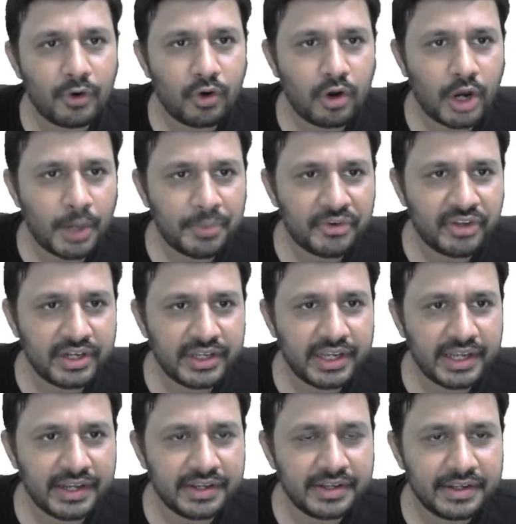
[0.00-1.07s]
option
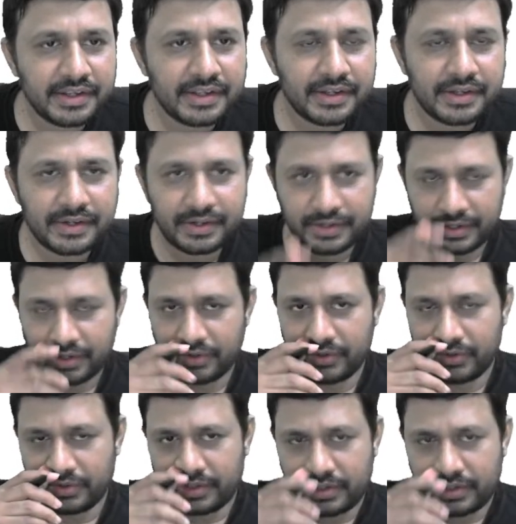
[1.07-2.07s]
A. Now you